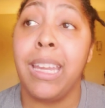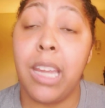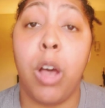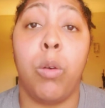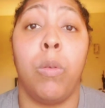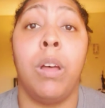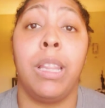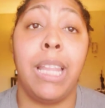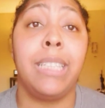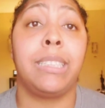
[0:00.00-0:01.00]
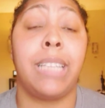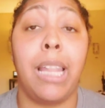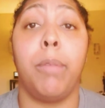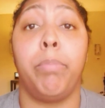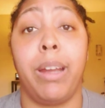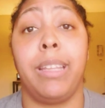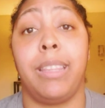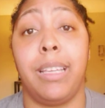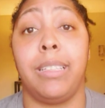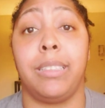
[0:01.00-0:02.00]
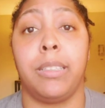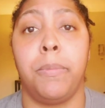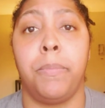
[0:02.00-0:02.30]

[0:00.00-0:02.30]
yo, let's celebrate this.